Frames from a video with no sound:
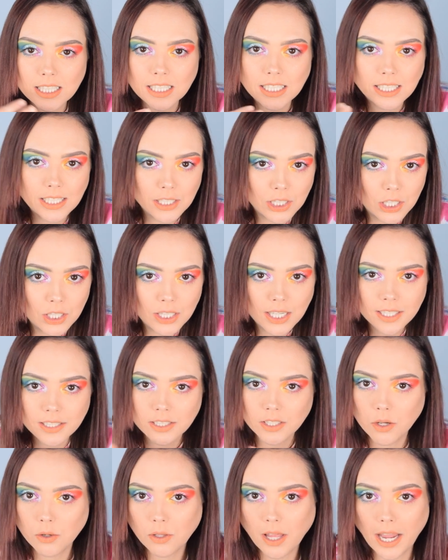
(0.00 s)
the year and
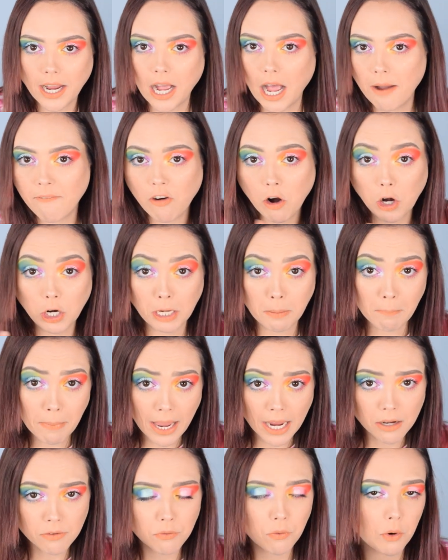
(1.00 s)
so like I've already
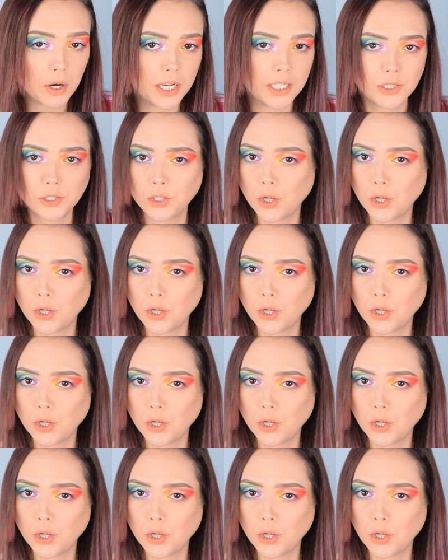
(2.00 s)
paid for it,